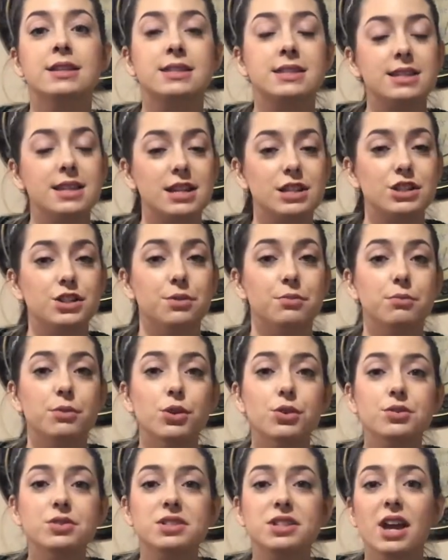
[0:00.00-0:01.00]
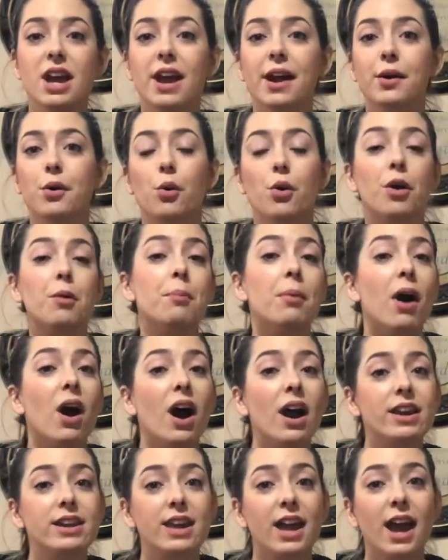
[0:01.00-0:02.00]
listening to music or
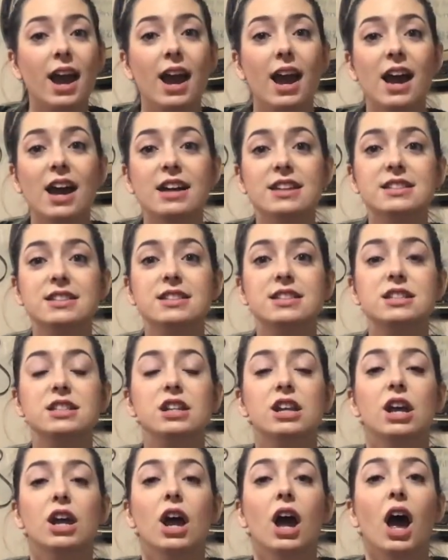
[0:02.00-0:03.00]
podcast